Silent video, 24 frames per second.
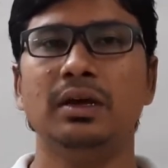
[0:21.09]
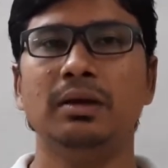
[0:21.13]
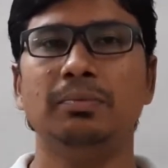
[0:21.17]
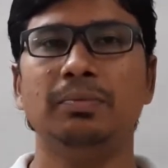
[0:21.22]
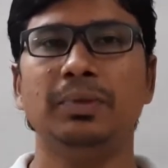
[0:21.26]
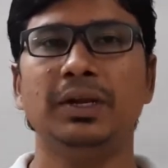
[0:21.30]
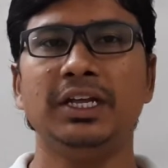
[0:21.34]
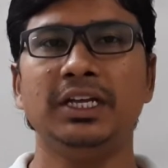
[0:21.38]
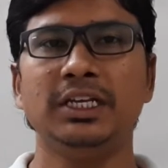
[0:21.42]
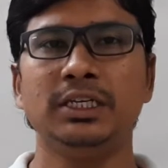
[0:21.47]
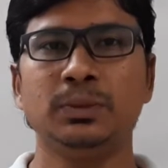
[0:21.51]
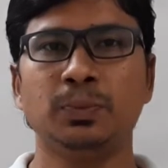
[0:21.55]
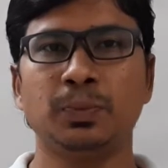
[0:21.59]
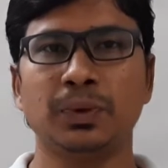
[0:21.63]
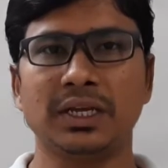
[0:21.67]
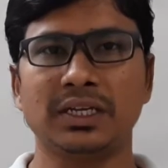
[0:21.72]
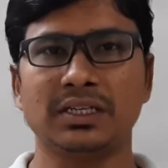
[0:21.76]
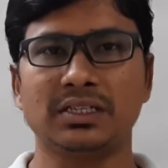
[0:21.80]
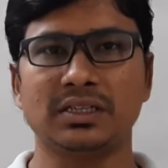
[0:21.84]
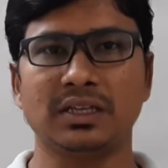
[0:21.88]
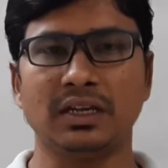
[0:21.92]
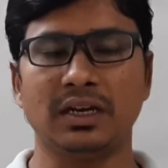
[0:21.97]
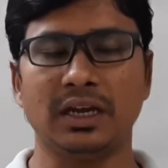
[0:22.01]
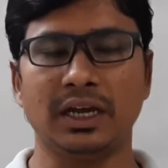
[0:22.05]
please press
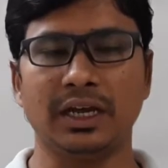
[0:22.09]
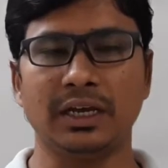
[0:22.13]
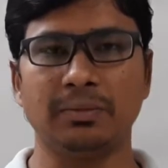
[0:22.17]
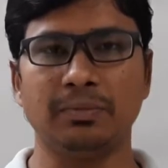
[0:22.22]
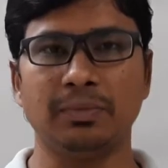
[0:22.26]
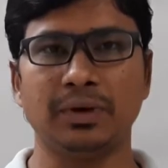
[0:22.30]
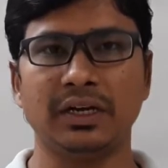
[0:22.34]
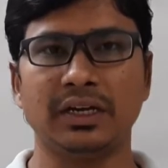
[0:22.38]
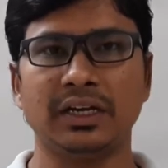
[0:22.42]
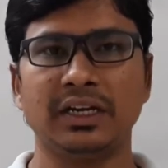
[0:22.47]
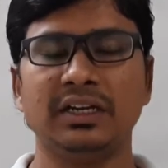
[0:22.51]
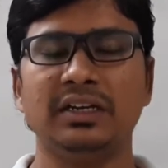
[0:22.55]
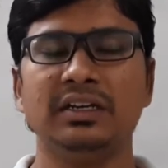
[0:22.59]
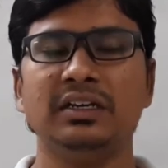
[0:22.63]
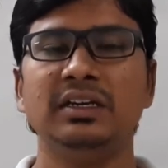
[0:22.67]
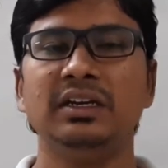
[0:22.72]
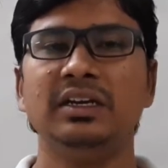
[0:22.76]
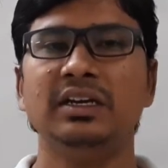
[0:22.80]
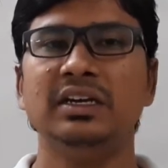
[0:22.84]
the like button,